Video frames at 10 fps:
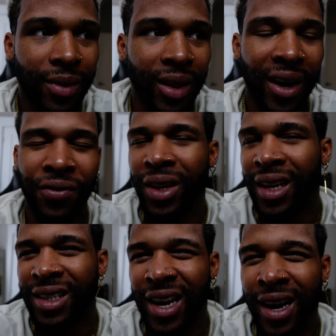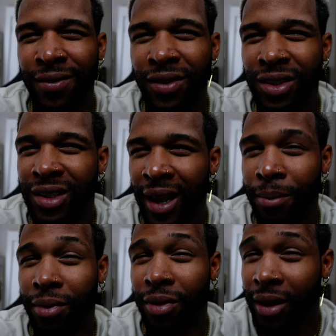I feel like it's kind of the same
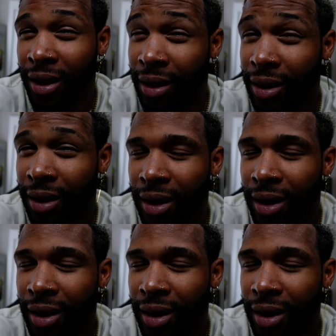thing.